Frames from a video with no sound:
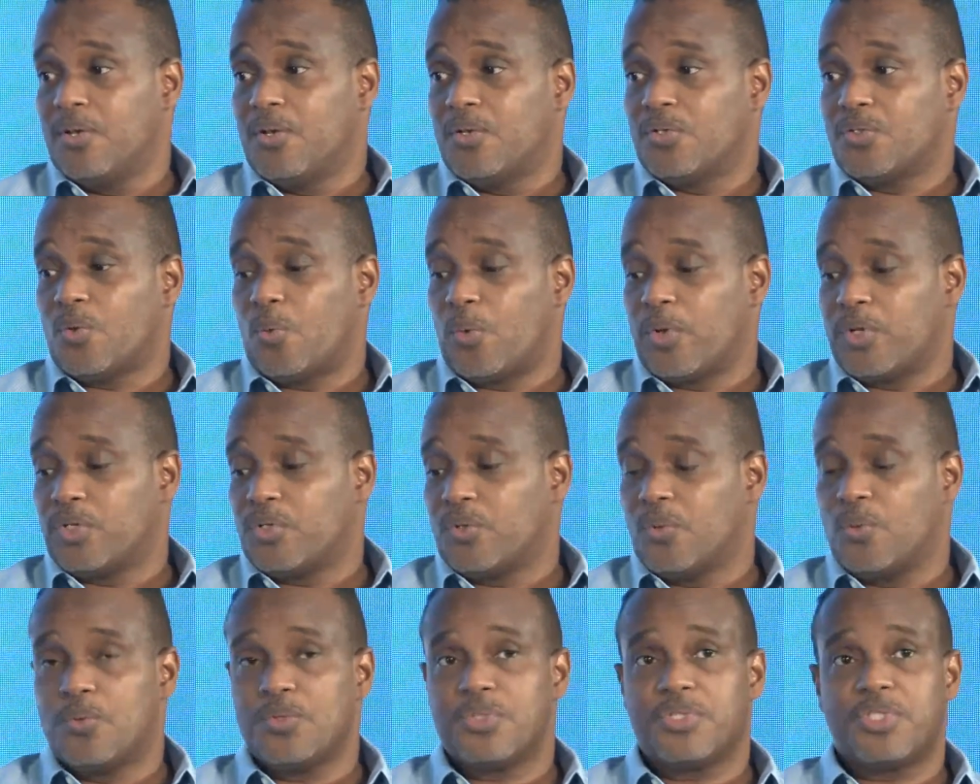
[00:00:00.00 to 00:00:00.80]
So we
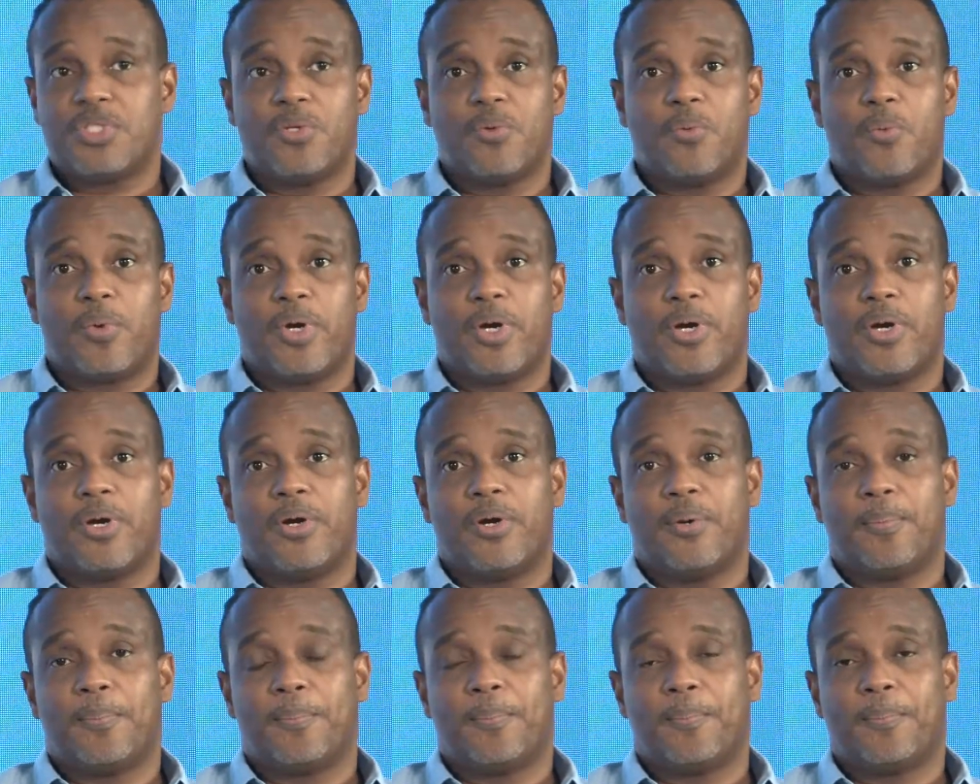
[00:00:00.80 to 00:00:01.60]
do see
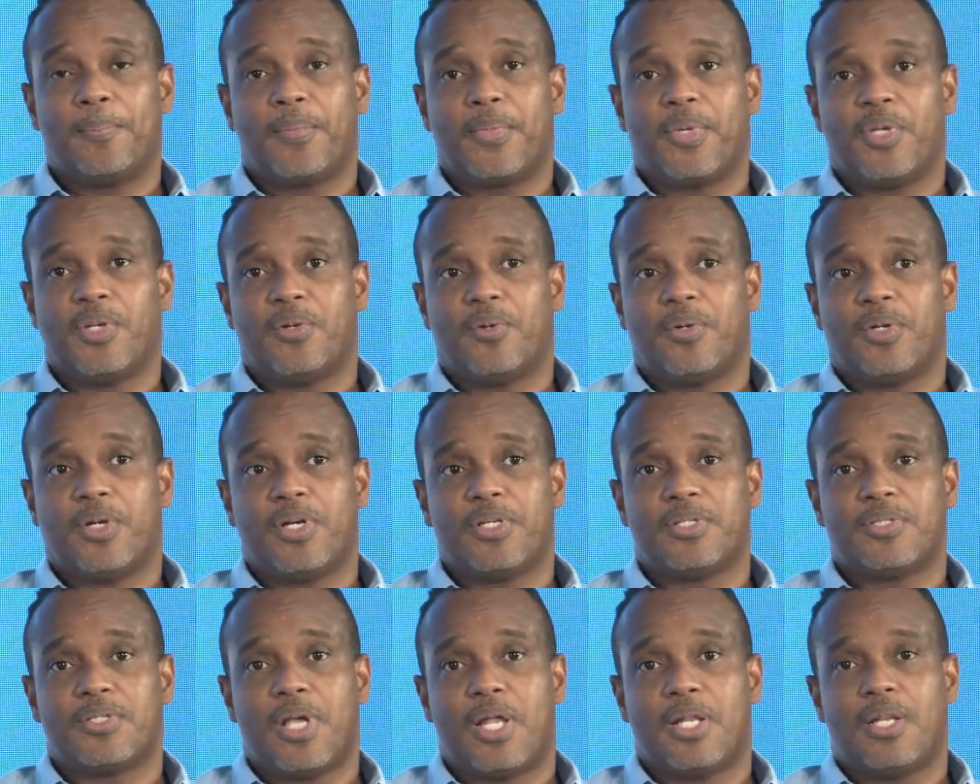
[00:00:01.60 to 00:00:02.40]
where,
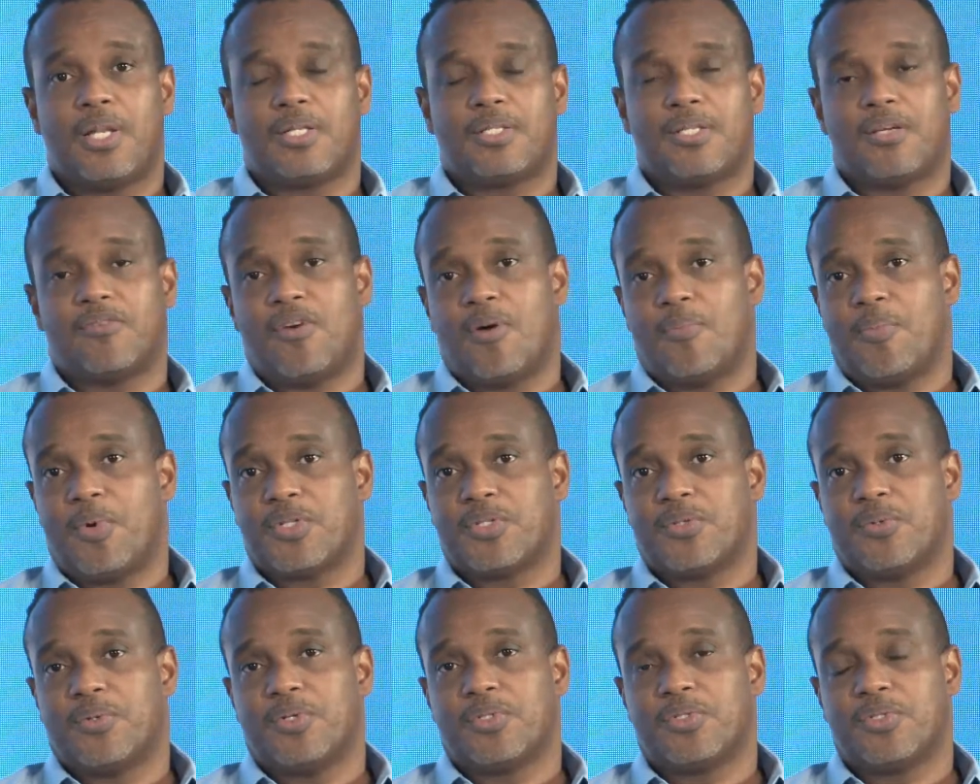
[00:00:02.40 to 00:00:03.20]
there's a lot of
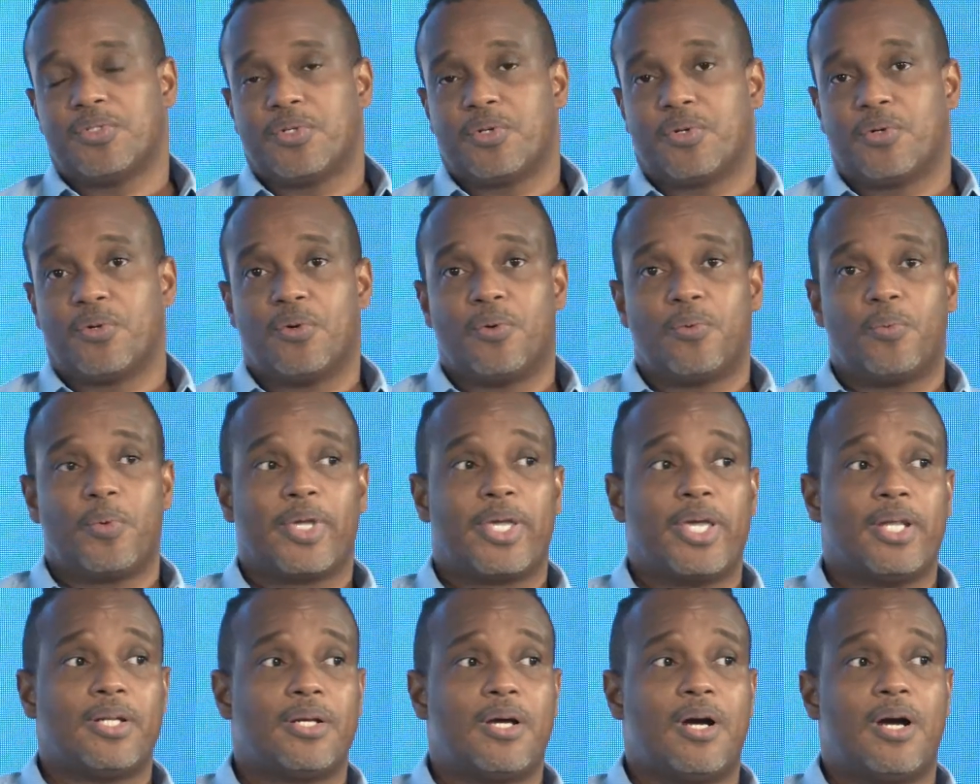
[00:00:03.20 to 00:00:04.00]
opportunity to grow. We
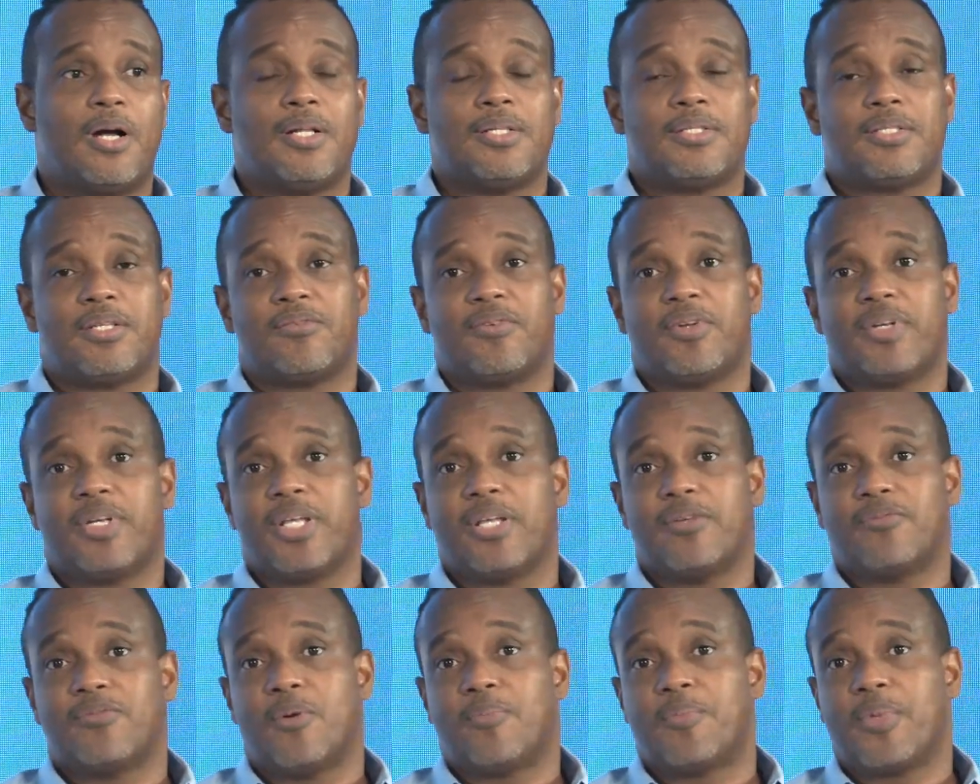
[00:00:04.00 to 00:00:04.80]
get calls every
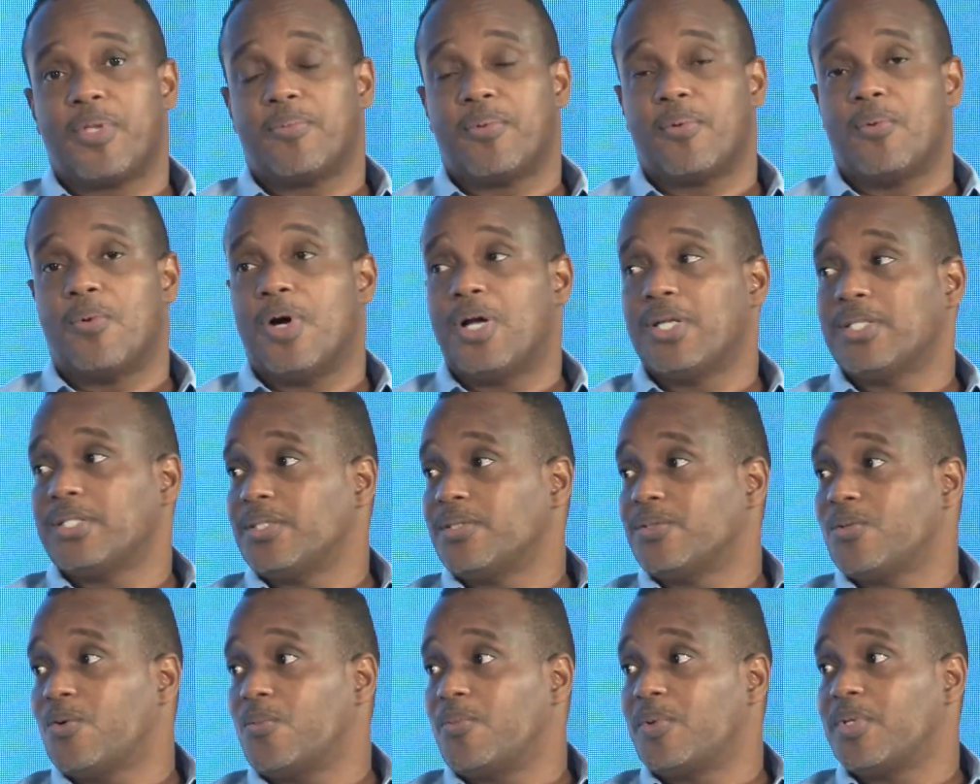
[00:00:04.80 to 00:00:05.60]
day for people
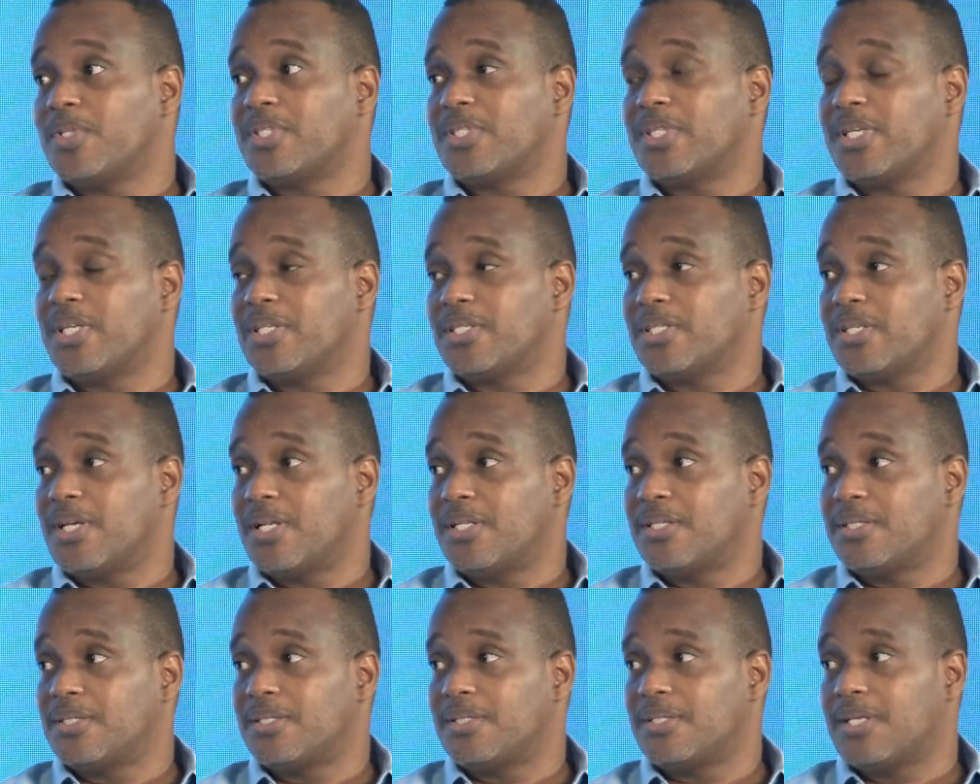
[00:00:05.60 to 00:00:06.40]
wanting to open
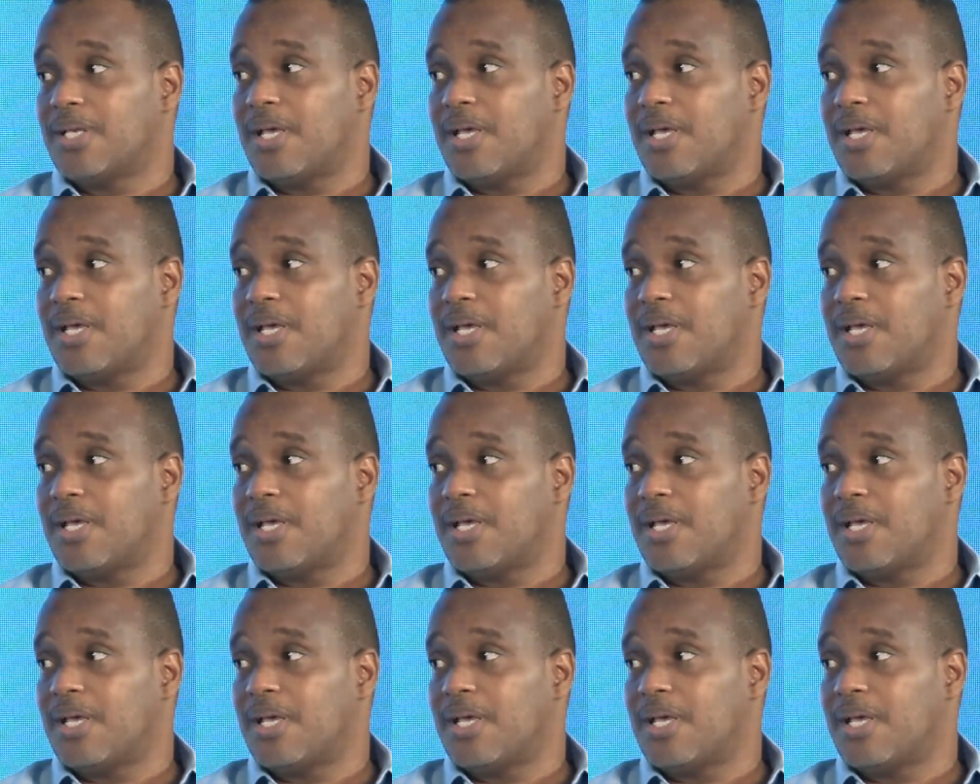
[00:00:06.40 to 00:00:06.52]
stations.